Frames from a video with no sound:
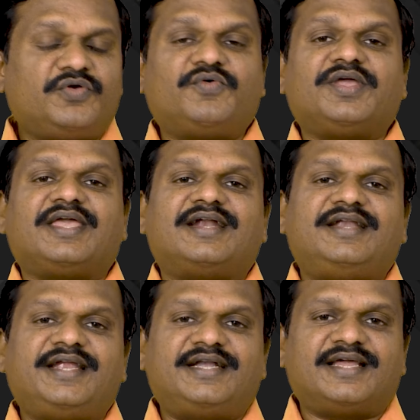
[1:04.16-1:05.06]
you a
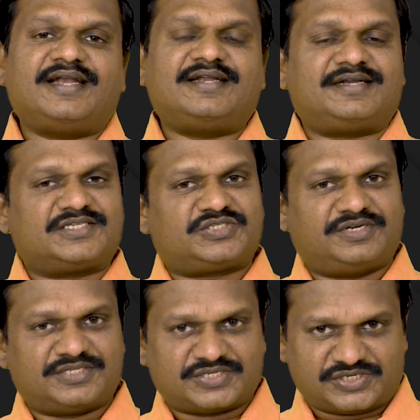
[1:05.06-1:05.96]
detailed test
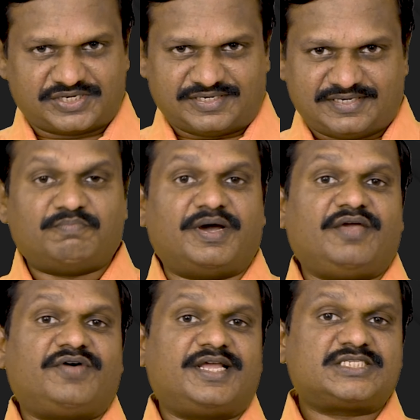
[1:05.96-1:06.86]
discussion by
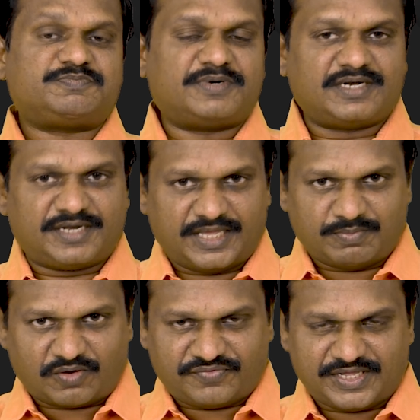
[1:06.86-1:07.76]
our expert team
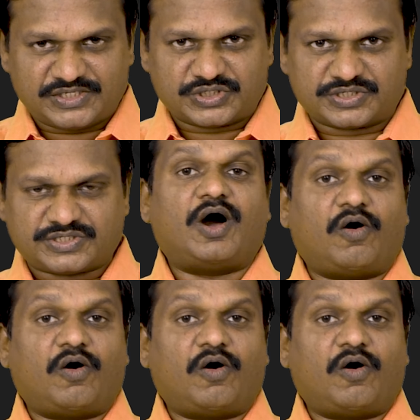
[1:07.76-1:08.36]
of teachers.